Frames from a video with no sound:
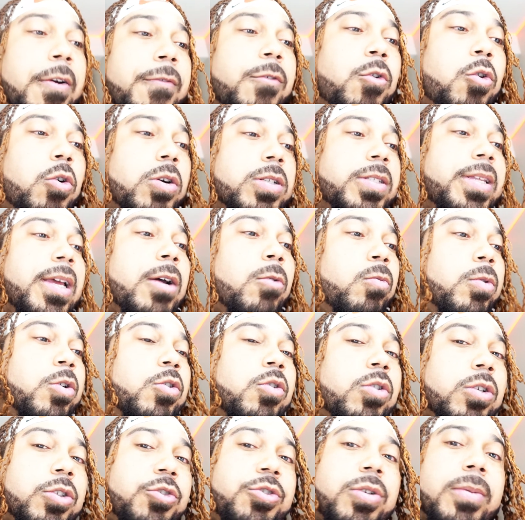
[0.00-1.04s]
of course that
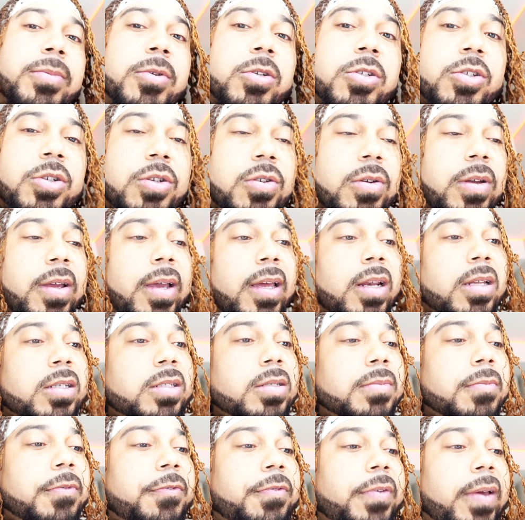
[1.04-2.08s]
will contribute to you gaining
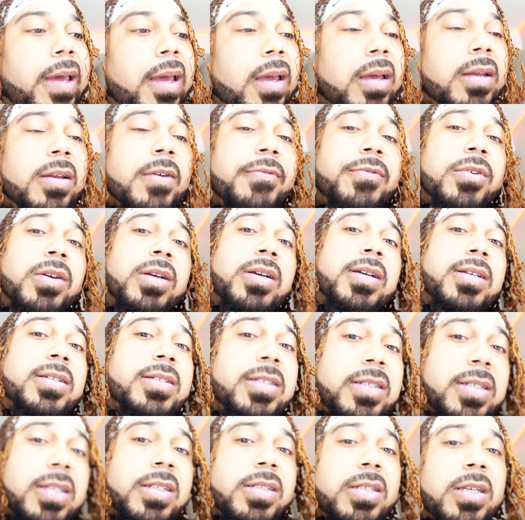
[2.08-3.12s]
some fat. And if you're
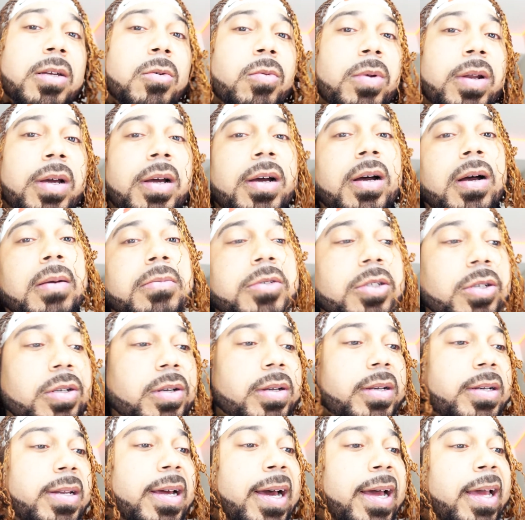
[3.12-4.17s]
consistent when it comes to
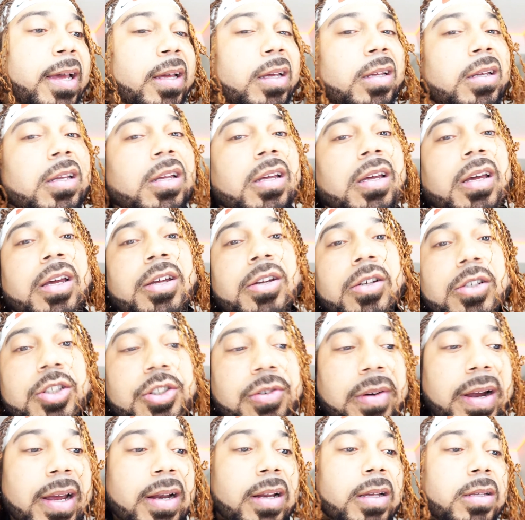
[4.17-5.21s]
your diet and your
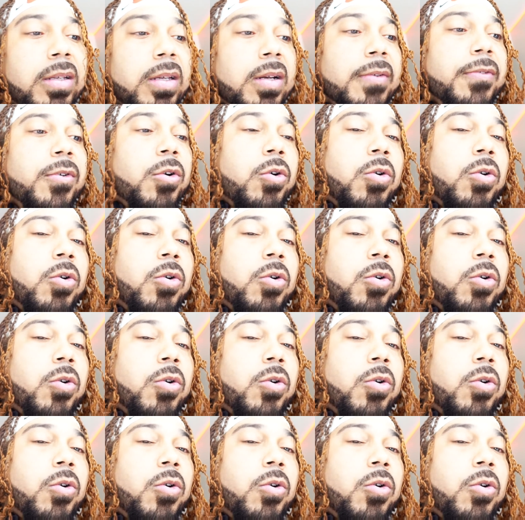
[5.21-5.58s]
training, then of